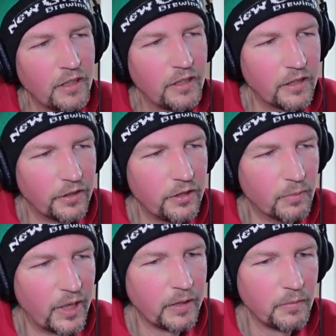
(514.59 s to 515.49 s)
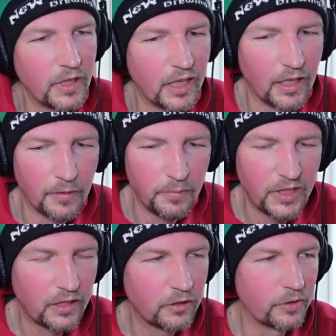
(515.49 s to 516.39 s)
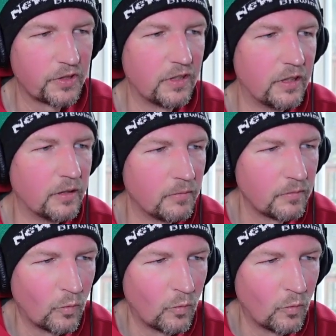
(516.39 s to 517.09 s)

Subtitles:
You might be interested in